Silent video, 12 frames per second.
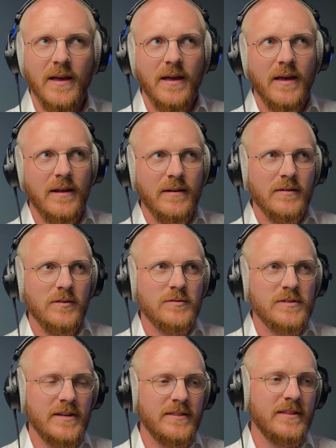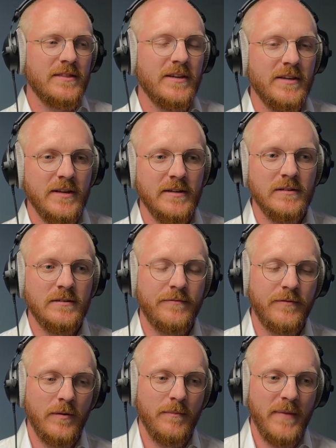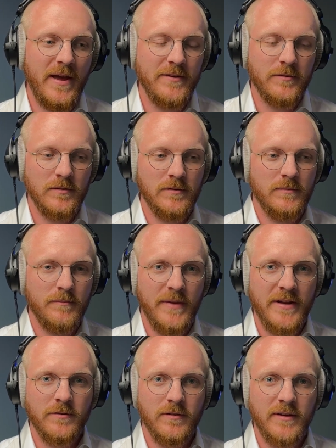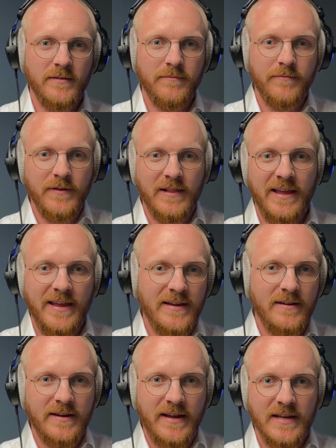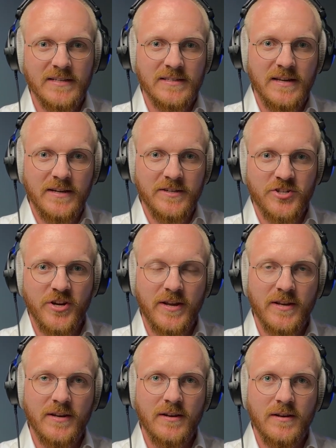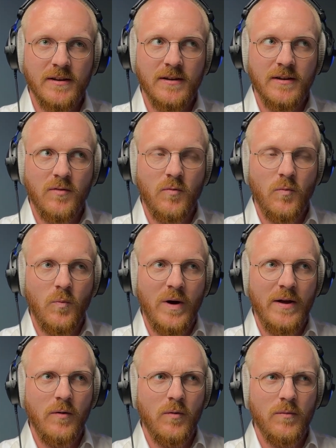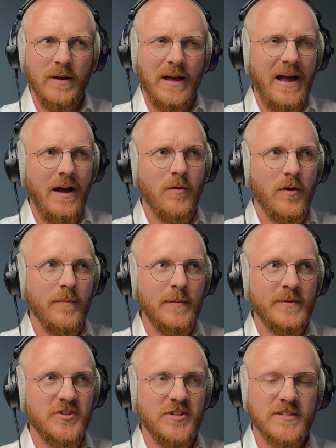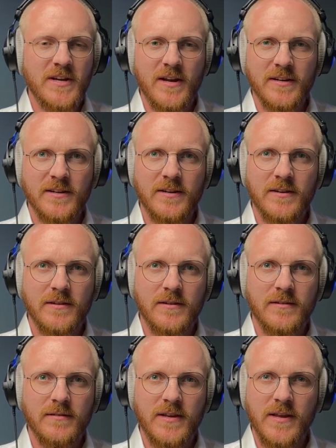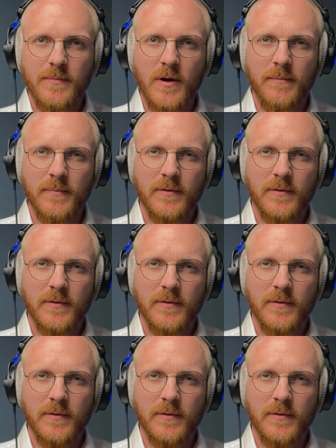you say that the yield from manually filleting, I guess, a chicken, how come the machines can't keep up?